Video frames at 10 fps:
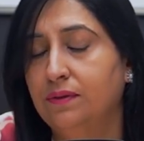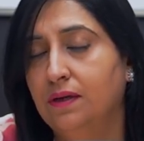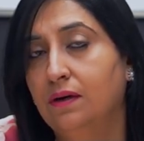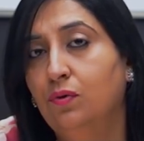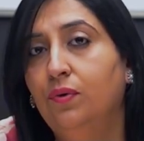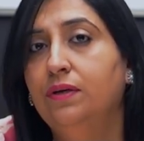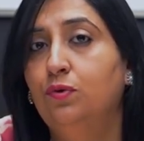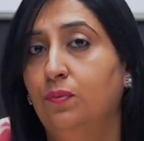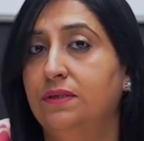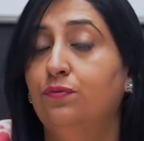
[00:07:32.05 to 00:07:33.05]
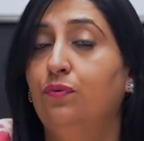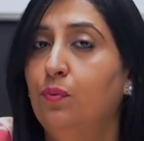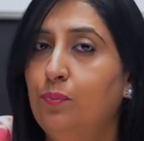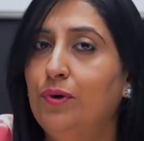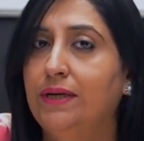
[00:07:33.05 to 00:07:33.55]
They are going towards
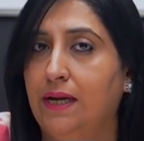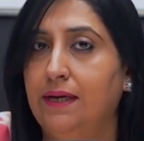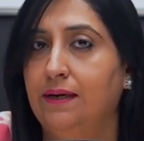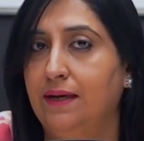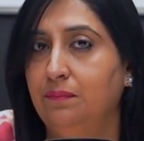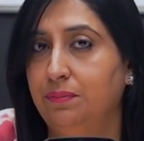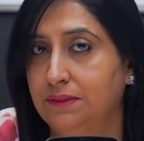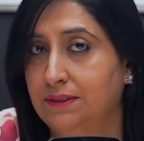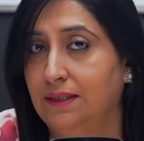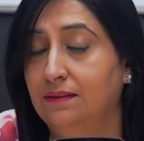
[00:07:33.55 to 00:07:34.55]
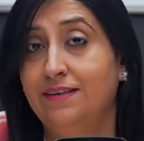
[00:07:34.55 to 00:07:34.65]
4.99%.